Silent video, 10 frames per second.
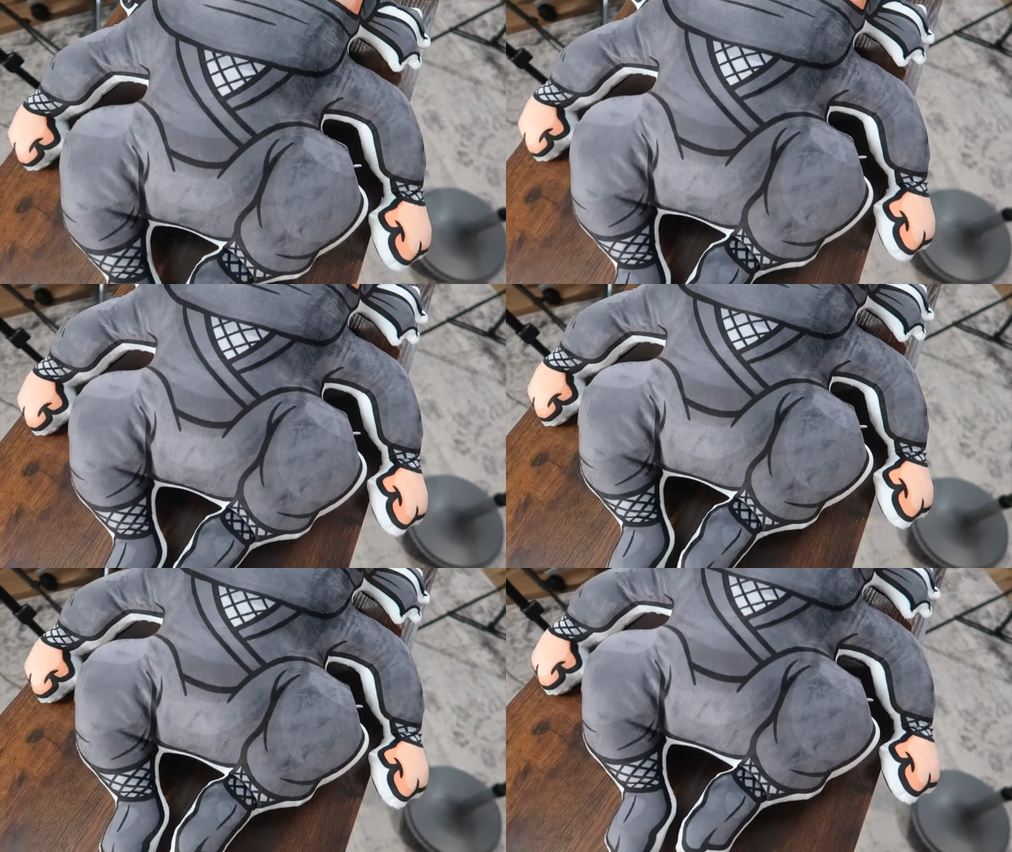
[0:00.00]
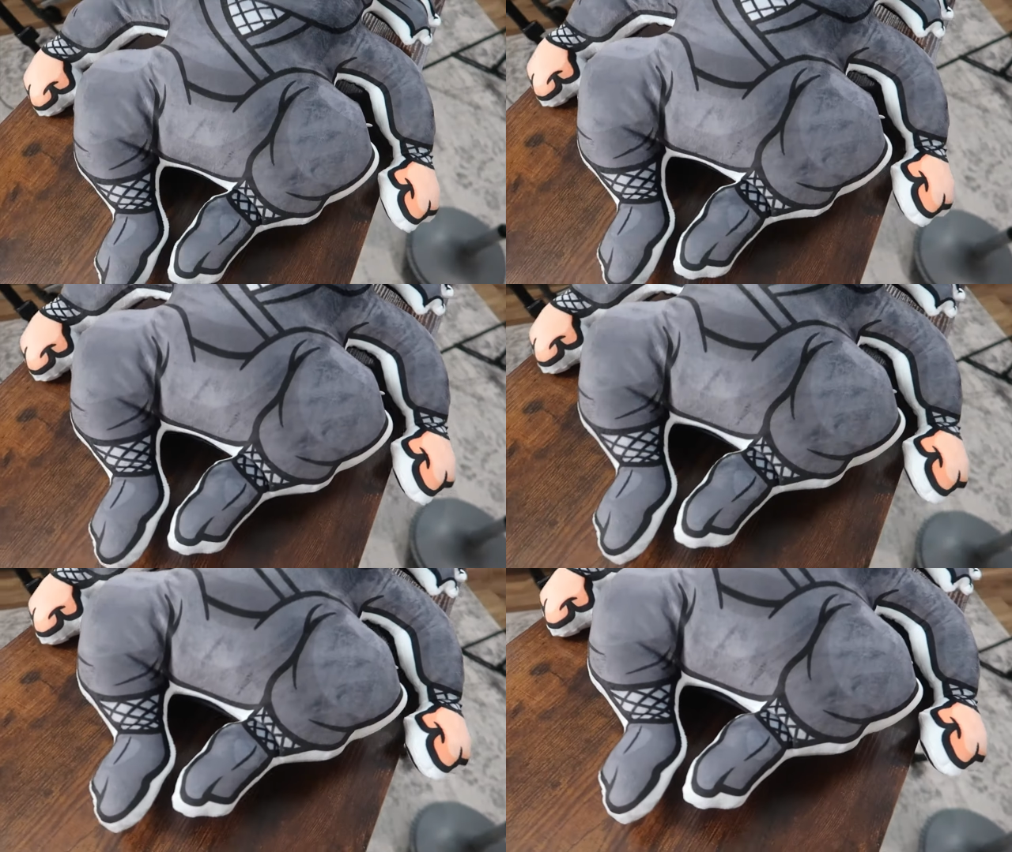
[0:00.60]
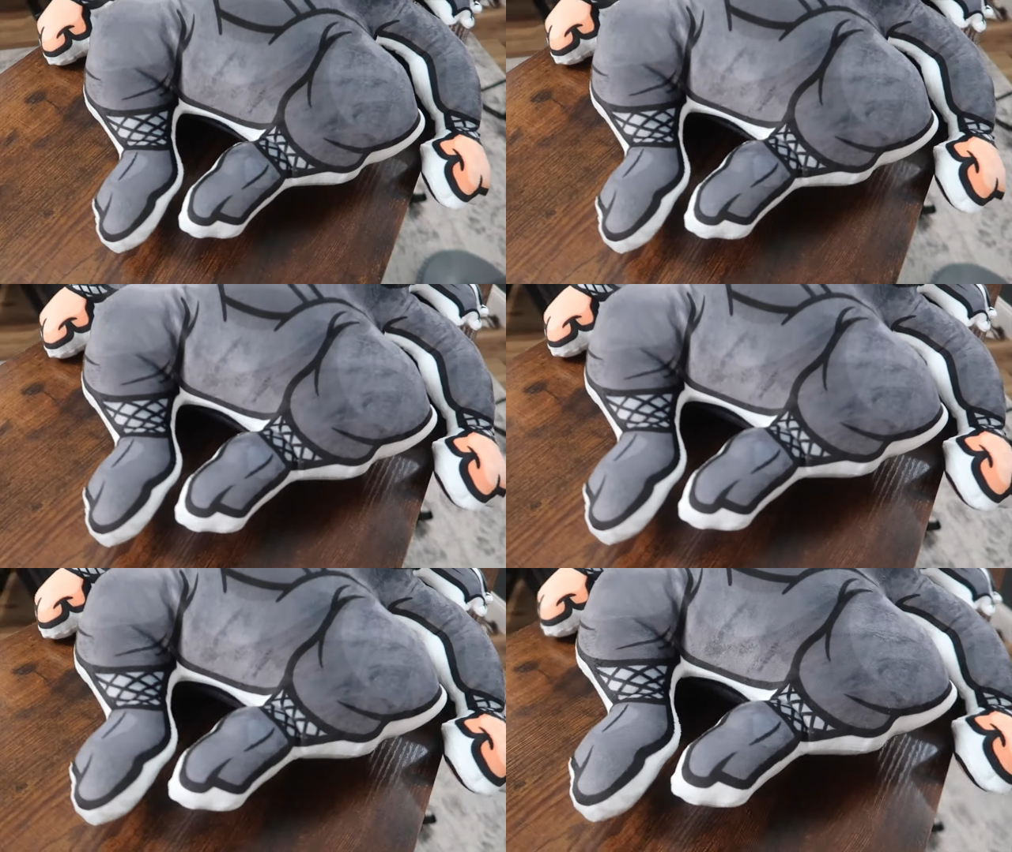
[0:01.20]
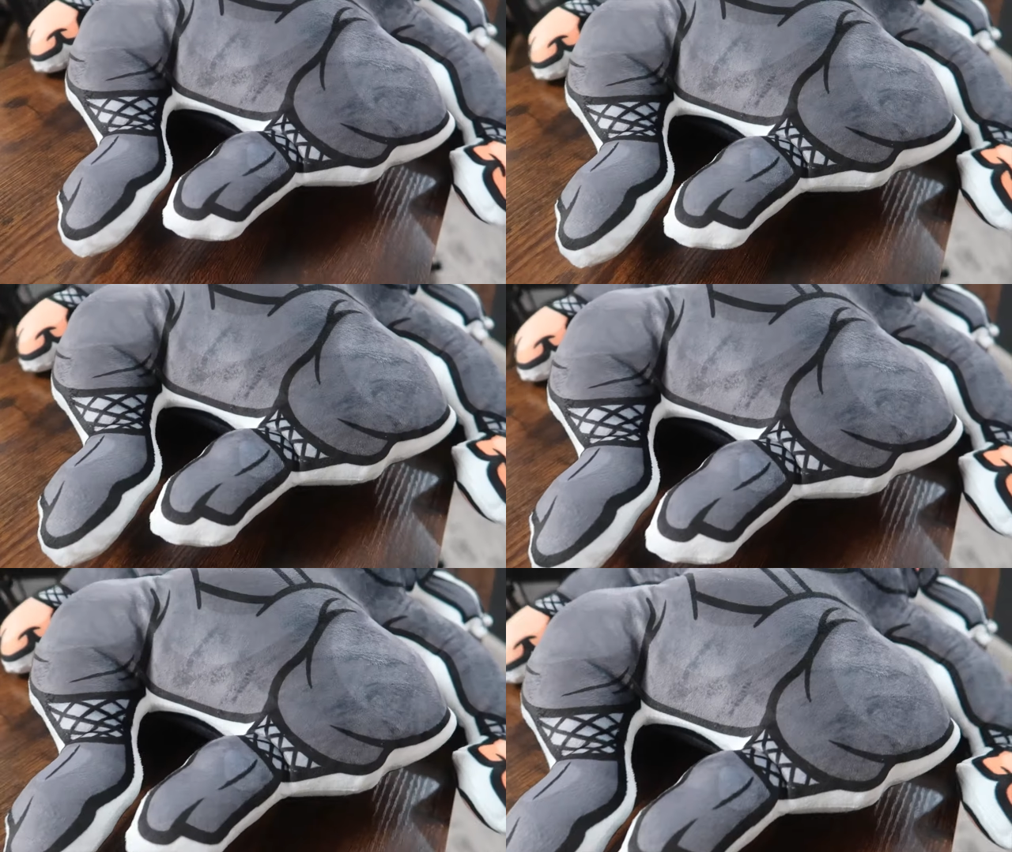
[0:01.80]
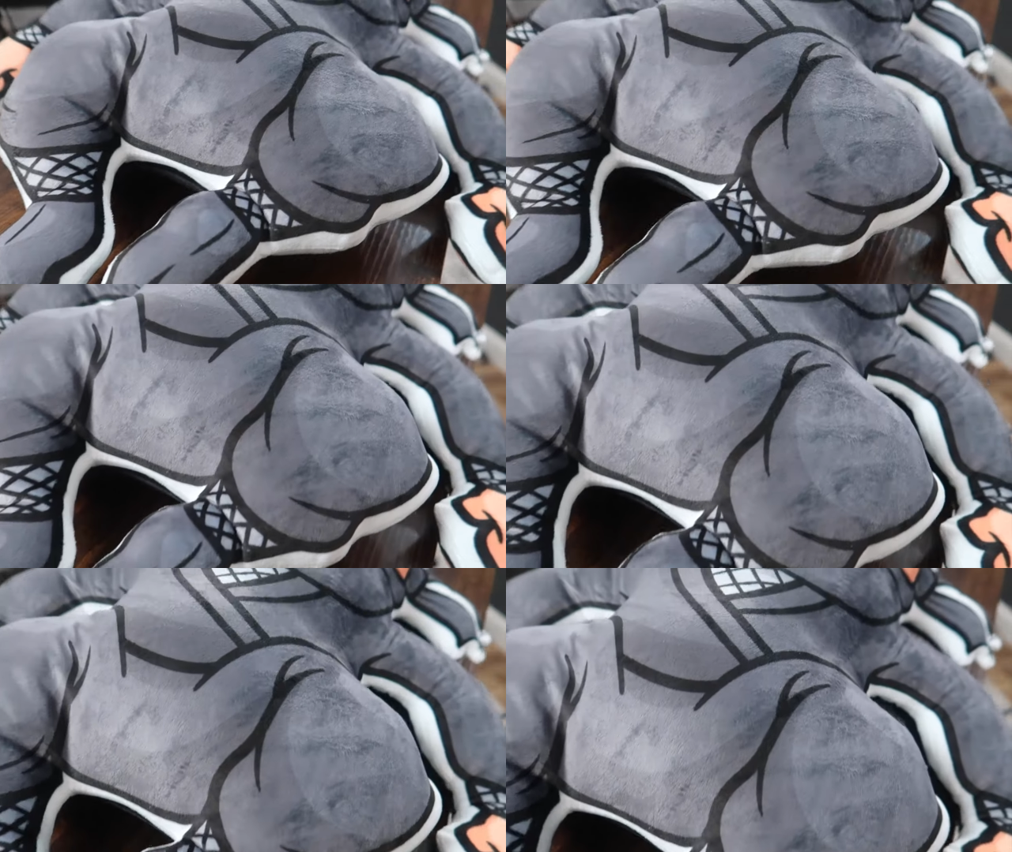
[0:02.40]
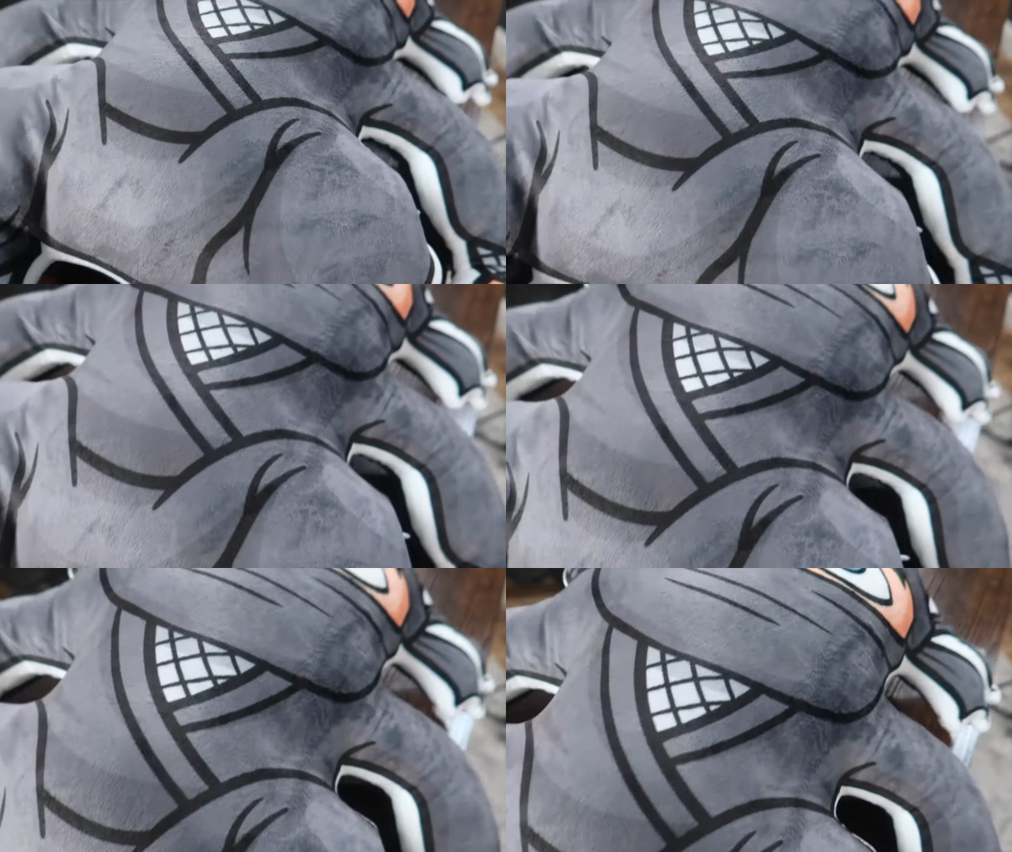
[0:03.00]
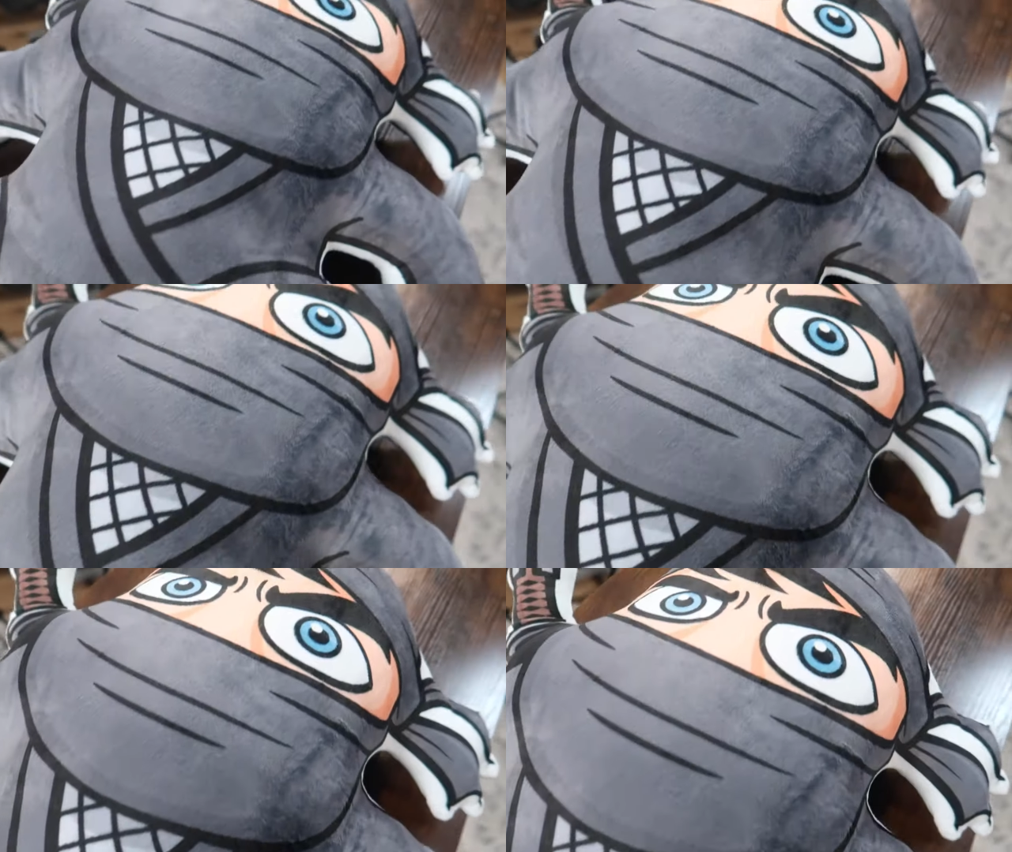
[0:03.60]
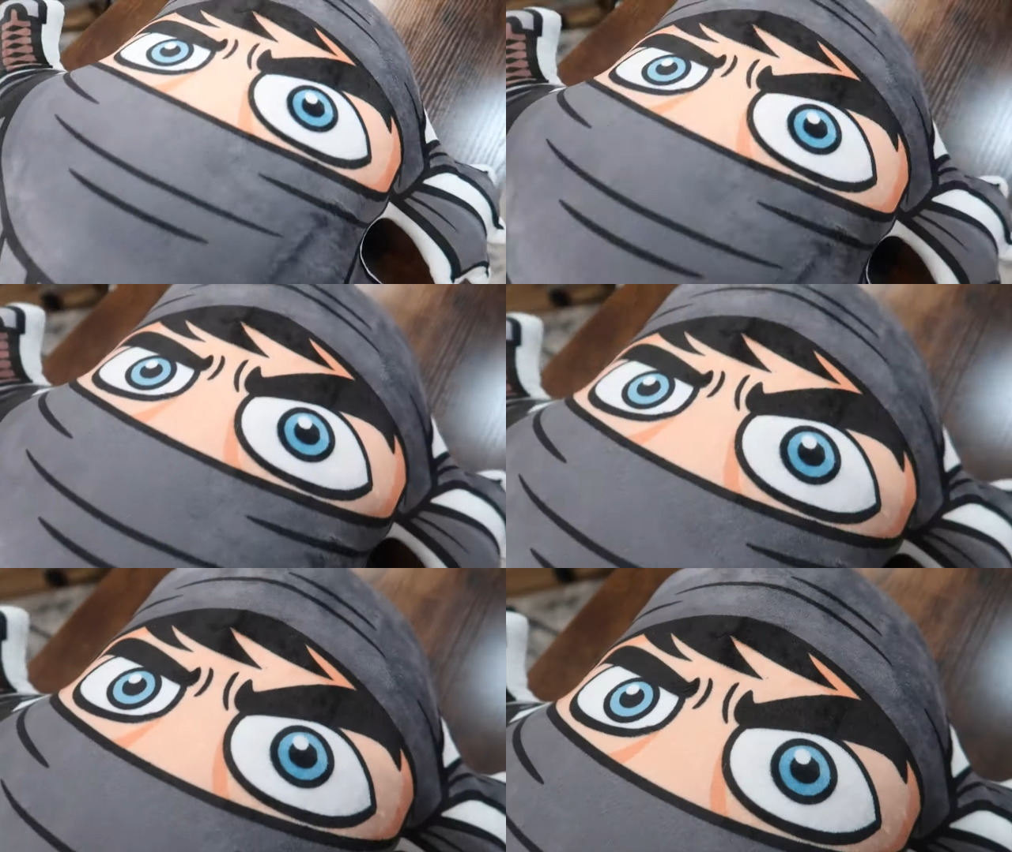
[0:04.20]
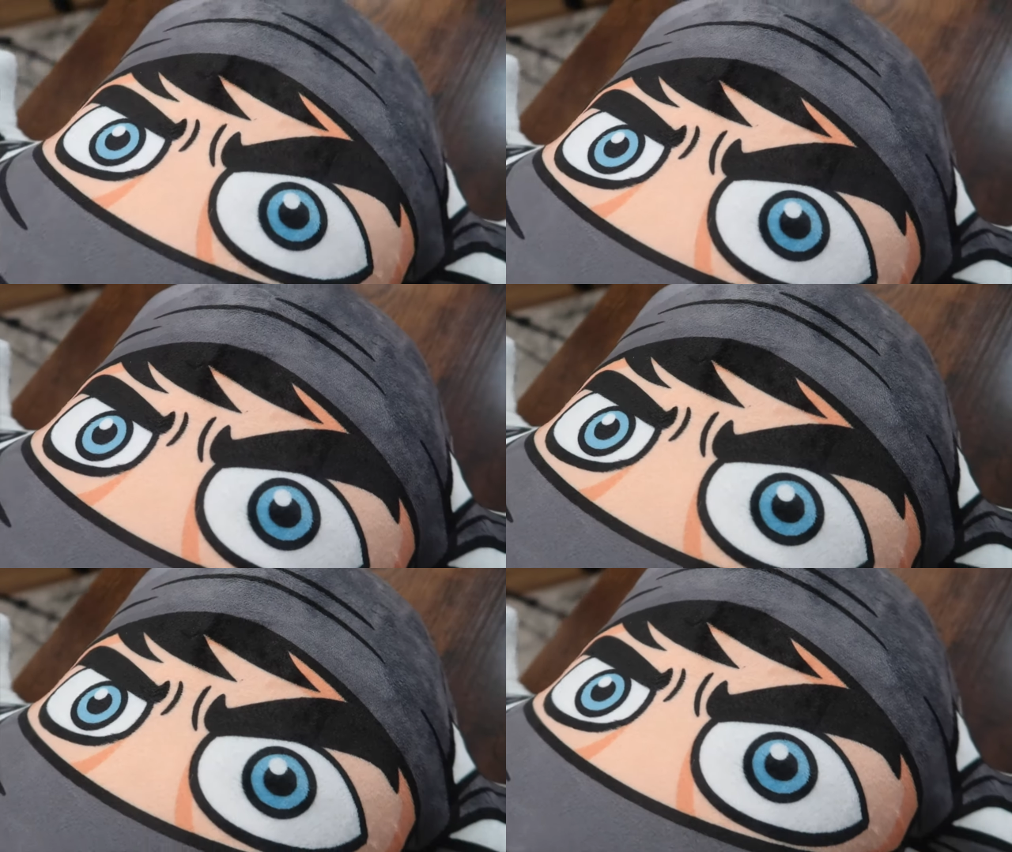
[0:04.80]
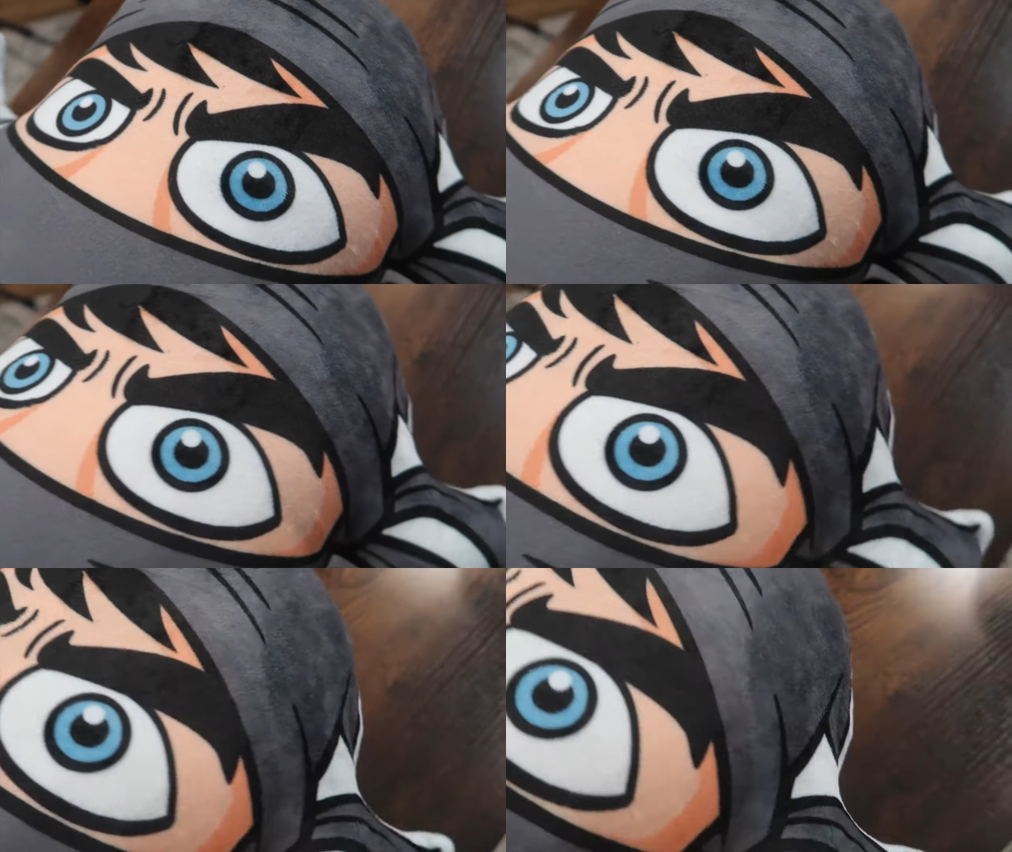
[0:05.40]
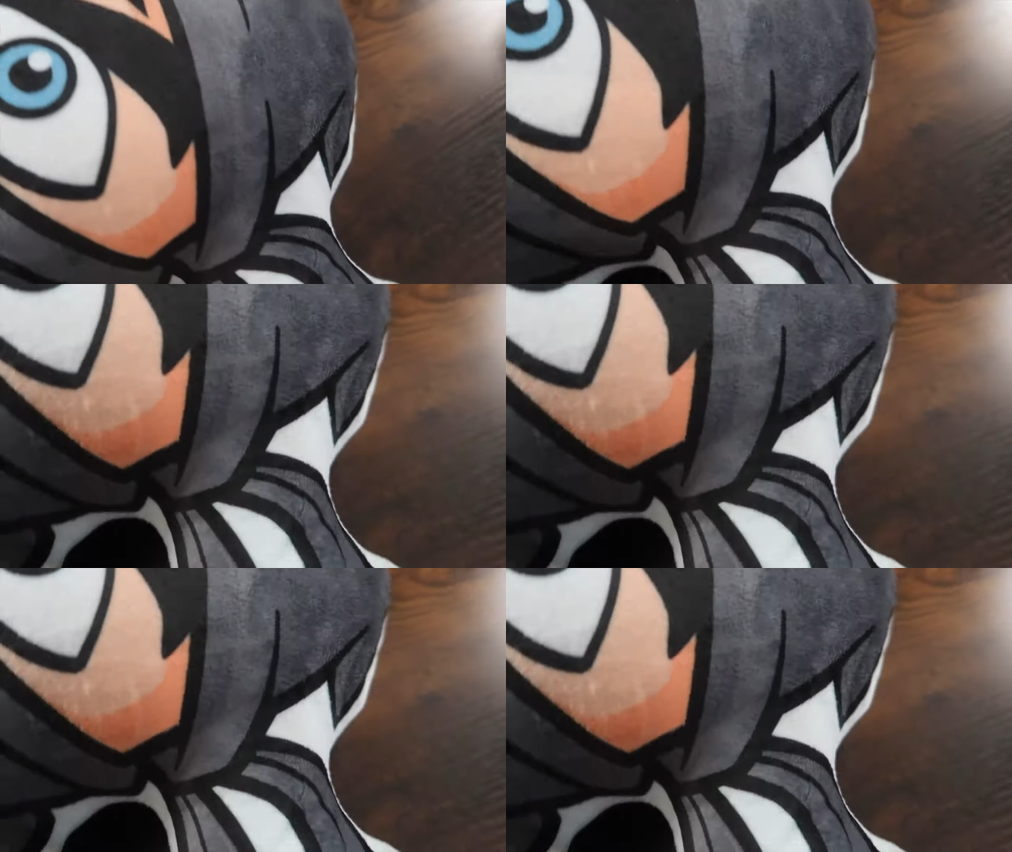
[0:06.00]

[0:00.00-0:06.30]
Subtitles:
Nobody's mouth can be seen.